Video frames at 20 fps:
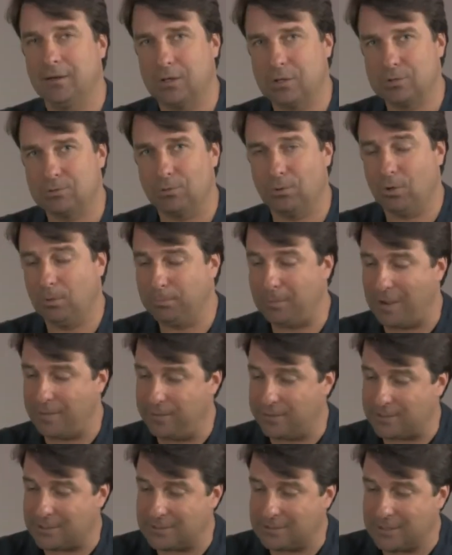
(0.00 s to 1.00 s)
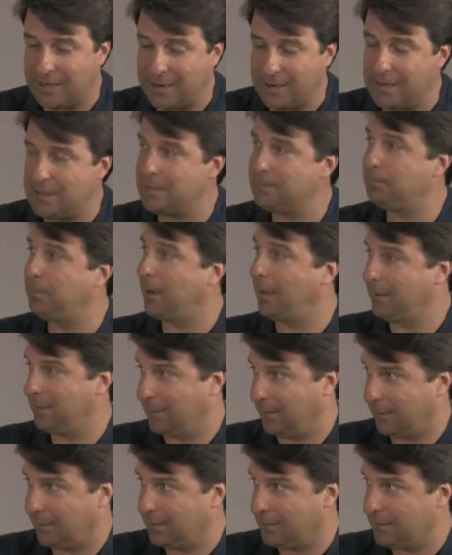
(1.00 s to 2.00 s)
controlled by the send
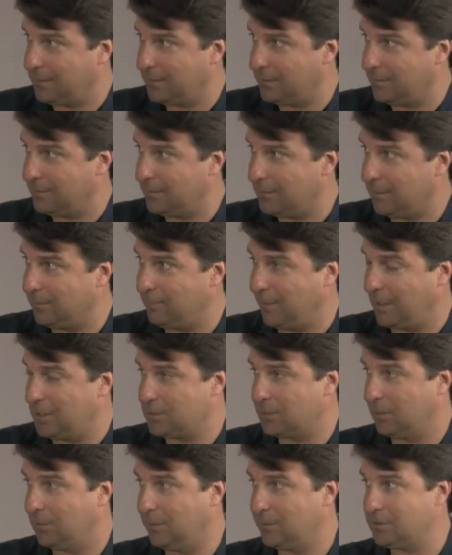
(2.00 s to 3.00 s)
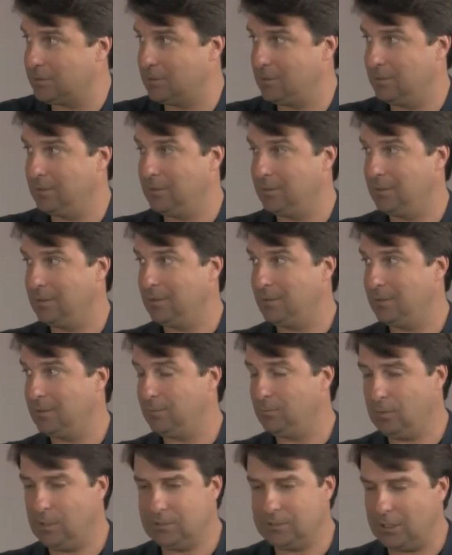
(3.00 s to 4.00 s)
button of AngelList.
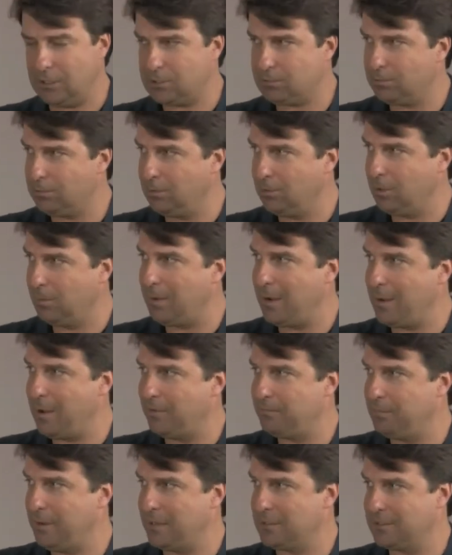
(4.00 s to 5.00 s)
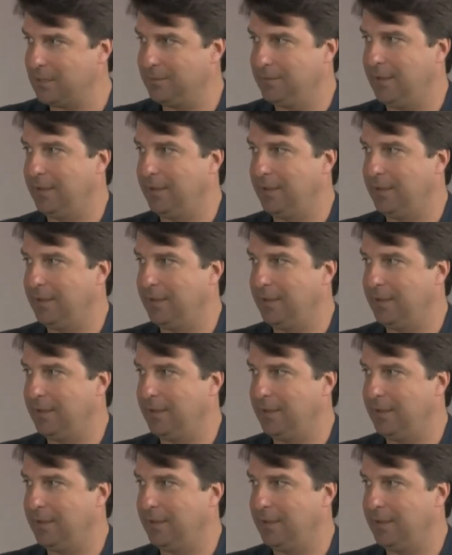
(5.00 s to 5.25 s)
Well, is that true, or am I off base on